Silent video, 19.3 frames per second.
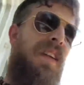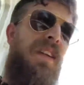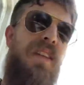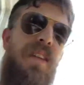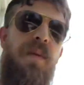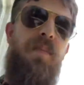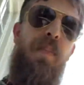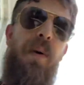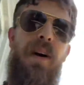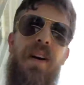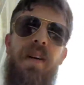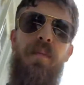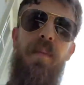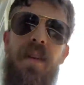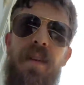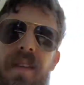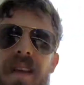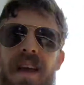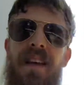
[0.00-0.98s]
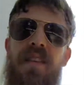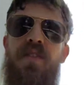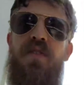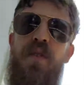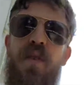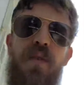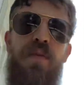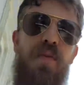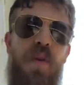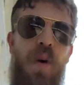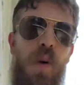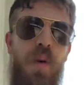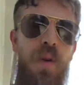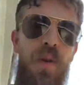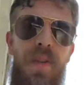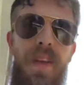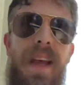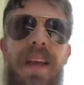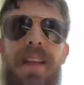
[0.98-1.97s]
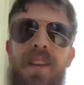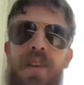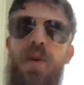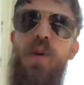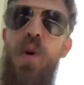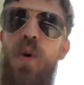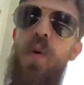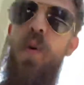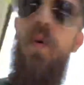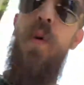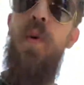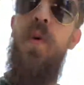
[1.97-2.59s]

the parliament has not voted at all